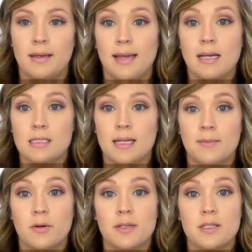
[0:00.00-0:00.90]
Next,
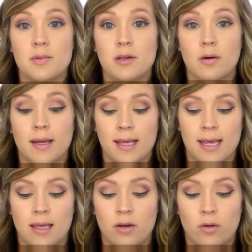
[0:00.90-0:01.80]
I'm going to be going
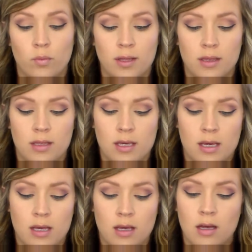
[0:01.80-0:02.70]
in with
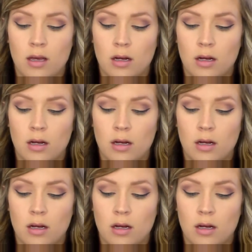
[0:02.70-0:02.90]
the